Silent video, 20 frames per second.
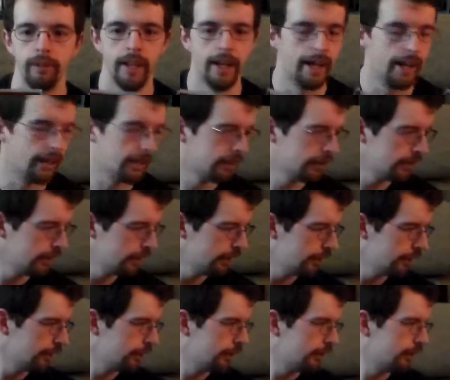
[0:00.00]
Nah.
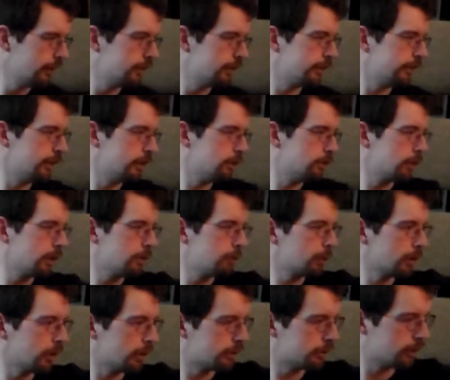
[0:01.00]
No, what
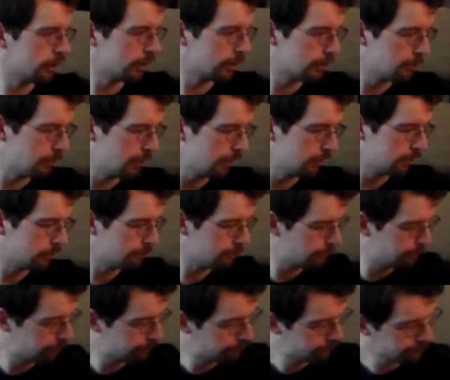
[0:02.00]
I'm going to talk about
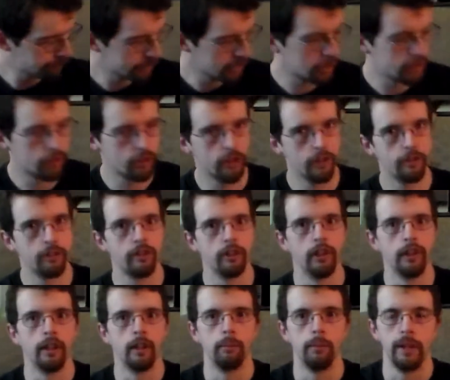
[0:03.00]
just
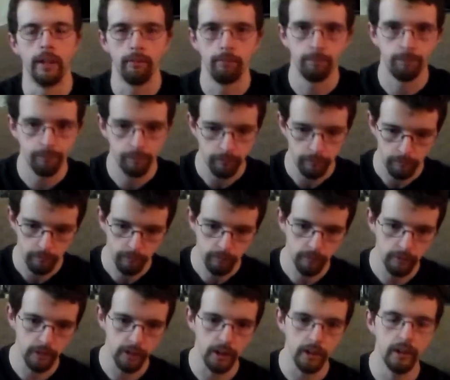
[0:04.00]
a little bit
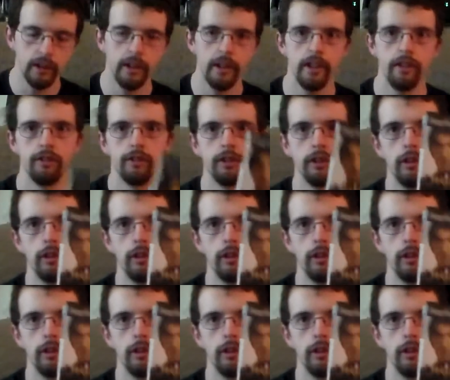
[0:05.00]
is